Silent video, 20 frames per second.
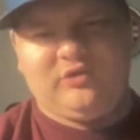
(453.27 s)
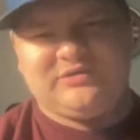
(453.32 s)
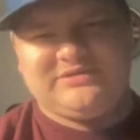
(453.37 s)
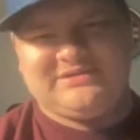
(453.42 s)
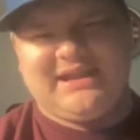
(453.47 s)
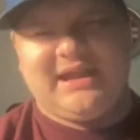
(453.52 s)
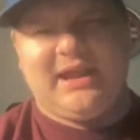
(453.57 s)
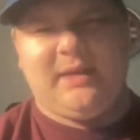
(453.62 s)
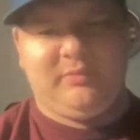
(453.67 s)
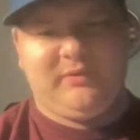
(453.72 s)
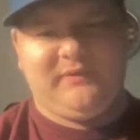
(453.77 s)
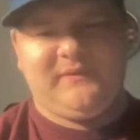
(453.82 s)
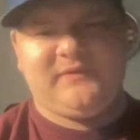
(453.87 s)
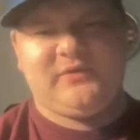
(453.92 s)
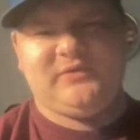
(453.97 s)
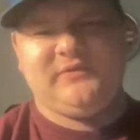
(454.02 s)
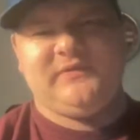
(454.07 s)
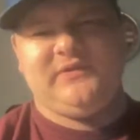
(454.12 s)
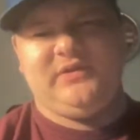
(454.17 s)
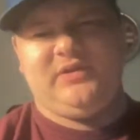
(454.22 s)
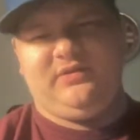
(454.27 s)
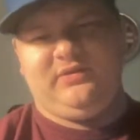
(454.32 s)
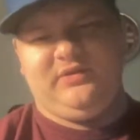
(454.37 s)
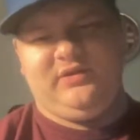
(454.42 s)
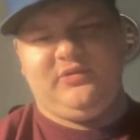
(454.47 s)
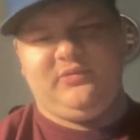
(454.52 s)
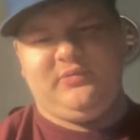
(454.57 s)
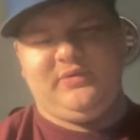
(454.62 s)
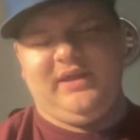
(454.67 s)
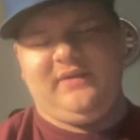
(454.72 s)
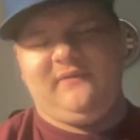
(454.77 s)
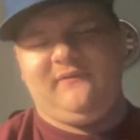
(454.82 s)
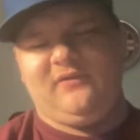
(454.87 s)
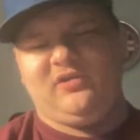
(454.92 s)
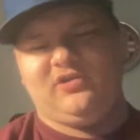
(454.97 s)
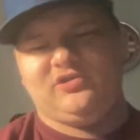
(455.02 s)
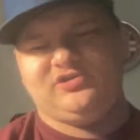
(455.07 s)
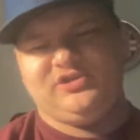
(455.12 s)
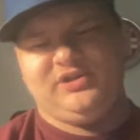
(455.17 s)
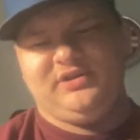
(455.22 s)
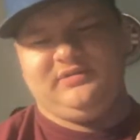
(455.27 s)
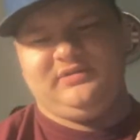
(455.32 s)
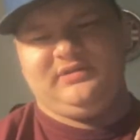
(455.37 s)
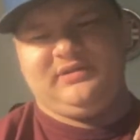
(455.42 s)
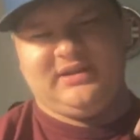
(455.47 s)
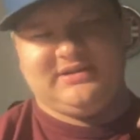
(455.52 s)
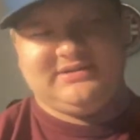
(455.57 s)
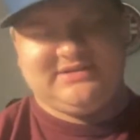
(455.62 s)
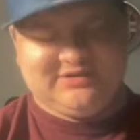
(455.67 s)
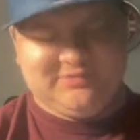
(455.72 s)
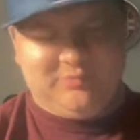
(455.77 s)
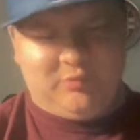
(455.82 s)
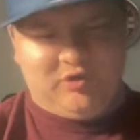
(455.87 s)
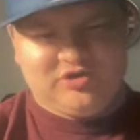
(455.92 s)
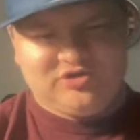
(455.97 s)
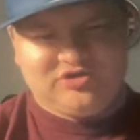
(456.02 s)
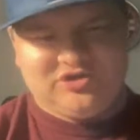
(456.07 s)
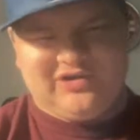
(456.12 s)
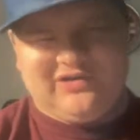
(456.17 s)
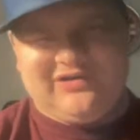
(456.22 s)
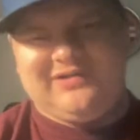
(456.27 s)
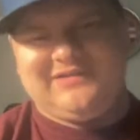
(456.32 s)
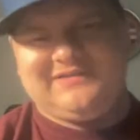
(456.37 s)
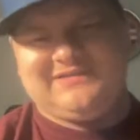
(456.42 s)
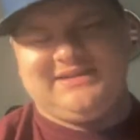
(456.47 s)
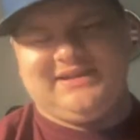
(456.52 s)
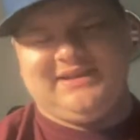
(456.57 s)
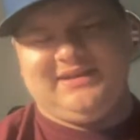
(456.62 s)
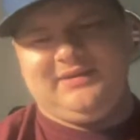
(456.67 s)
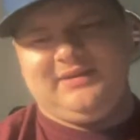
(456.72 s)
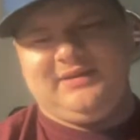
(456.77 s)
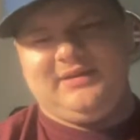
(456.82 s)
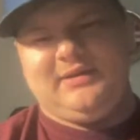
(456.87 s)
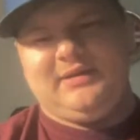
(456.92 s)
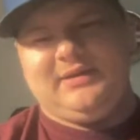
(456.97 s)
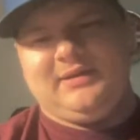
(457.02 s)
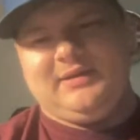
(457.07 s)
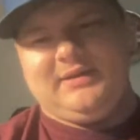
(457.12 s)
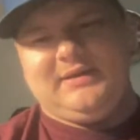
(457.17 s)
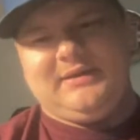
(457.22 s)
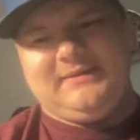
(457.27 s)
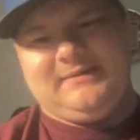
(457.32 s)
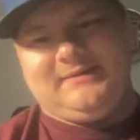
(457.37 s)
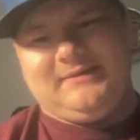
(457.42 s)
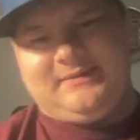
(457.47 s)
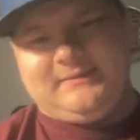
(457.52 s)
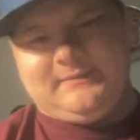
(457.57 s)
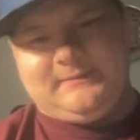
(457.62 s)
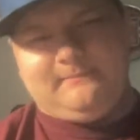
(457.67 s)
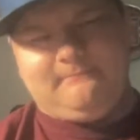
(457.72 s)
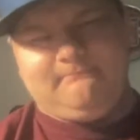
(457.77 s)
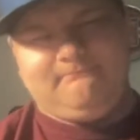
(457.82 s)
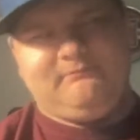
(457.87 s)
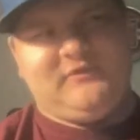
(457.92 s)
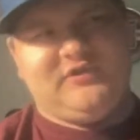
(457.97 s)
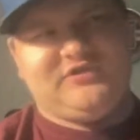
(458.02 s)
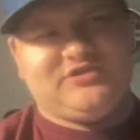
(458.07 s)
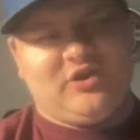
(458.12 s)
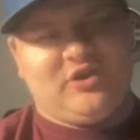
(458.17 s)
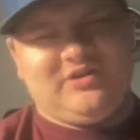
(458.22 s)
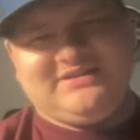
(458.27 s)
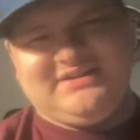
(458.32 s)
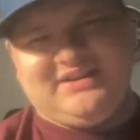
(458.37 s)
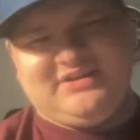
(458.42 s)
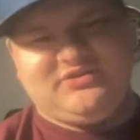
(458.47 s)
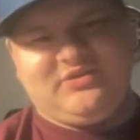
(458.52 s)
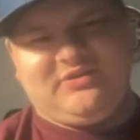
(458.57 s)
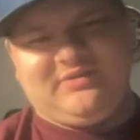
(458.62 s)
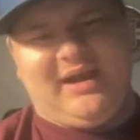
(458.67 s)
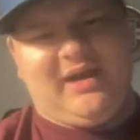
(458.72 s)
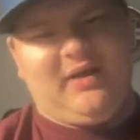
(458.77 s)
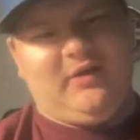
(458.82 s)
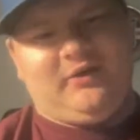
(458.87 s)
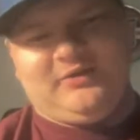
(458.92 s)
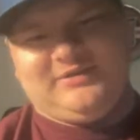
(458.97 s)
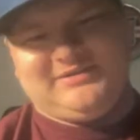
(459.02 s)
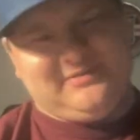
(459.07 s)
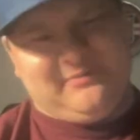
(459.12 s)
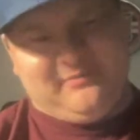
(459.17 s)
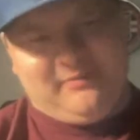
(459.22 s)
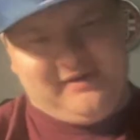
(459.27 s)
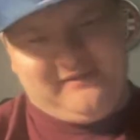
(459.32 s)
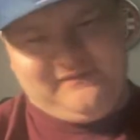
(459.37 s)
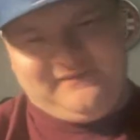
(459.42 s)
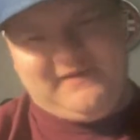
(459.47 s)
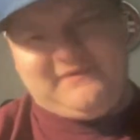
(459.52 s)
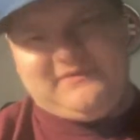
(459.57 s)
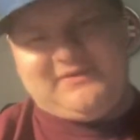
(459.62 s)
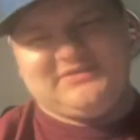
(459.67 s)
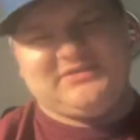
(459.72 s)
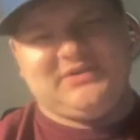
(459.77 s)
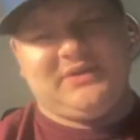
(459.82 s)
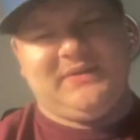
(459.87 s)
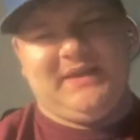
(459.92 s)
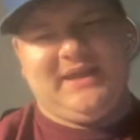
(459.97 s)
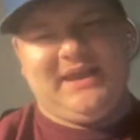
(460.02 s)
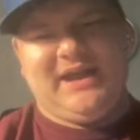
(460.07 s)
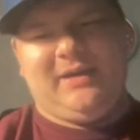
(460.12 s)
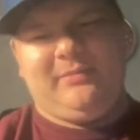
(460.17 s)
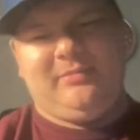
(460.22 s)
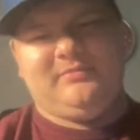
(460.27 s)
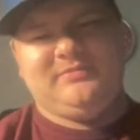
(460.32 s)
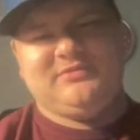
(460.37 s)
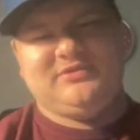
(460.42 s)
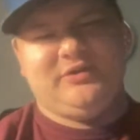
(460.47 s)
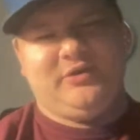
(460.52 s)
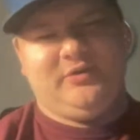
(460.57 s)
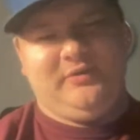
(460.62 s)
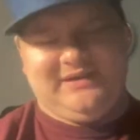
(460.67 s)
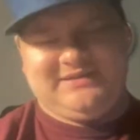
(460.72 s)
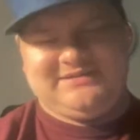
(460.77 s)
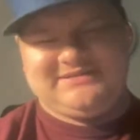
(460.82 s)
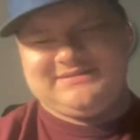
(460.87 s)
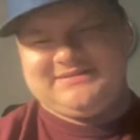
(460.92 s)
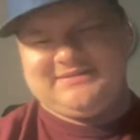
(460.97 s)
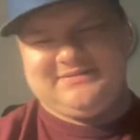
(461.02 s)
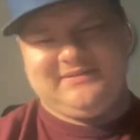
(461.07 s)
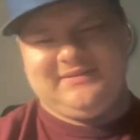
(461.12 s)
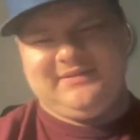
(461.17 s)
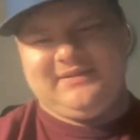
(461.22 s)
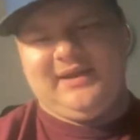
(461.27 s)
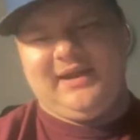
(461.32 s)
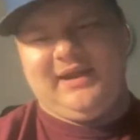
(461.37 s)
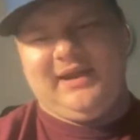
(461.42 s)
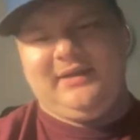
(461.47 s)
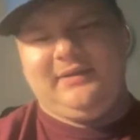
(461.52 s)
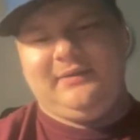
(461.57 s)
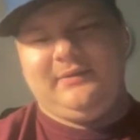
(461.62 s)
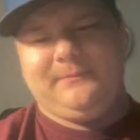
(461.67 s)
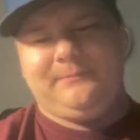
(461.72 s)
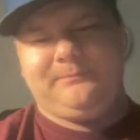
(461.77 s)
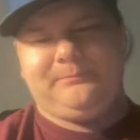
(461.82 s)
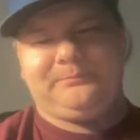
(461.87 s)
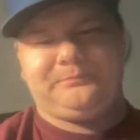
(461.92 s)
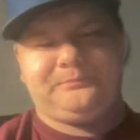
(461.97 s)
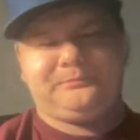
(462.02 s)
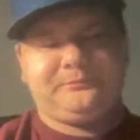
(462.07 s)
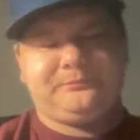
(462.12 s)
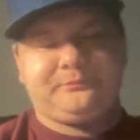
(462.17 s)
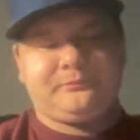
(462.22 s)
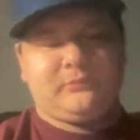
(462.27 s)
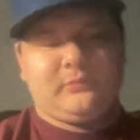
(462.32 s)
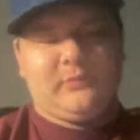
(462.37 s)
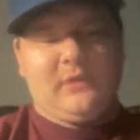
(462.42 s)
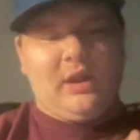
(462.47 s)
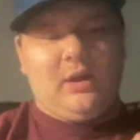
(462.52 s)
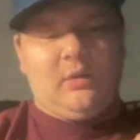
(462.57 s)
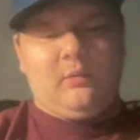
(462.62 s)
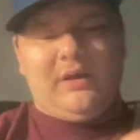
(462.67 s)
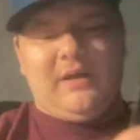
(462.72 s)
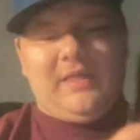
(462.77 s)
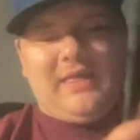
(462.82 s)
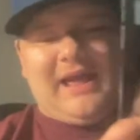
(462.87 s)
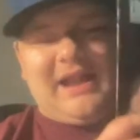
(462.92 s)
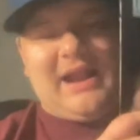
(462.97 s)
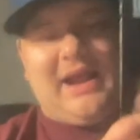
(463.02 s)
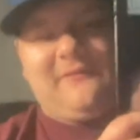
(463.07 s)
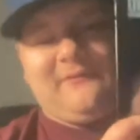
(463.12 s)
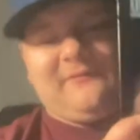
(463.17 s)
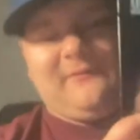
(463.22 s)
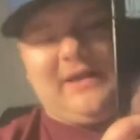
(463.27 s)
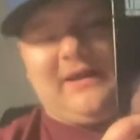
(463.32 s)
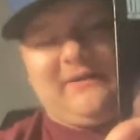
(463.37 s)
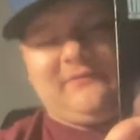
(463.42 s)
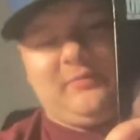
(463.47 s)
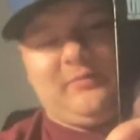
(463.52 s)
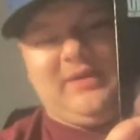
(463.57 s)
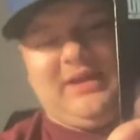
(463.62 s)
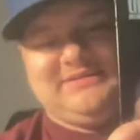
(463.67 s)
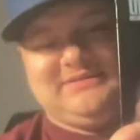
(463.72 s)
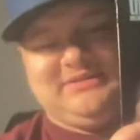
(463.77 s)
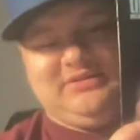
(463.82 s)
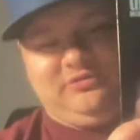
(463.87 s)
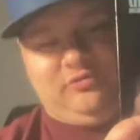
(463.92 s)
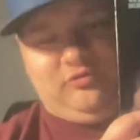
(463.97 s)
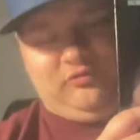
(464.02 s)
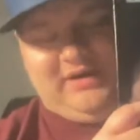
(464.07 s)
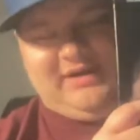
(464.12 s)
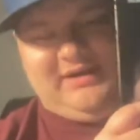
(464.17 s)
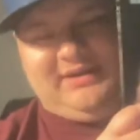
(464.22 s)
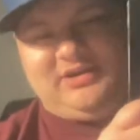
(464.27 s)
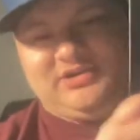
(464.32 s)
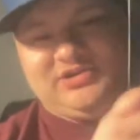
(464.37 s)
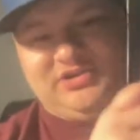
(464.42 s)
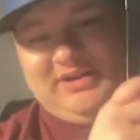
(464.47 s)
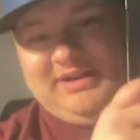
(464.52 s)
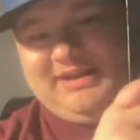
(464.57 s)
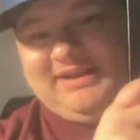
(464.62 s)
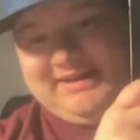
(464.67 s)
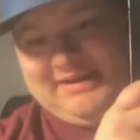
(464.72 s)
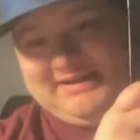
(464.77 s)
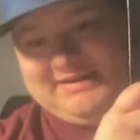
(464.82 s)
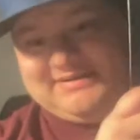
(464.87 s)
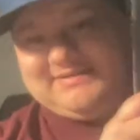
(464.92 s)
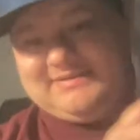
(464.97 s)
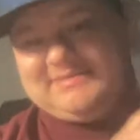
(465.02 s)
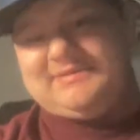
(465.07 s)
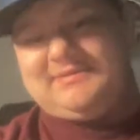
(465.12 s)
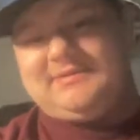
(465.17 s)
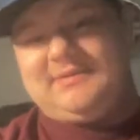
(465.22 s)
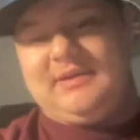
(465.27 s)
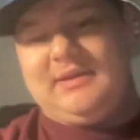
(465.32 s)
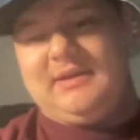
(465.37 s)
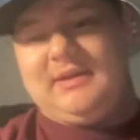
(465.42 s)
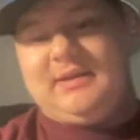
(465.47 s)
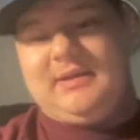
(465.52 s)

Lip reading: say I prefer the UK version because it's more songs, and the songs they took out are some of my favorites on the album. So that's that. Well, that Aftermath is in great condition. It is.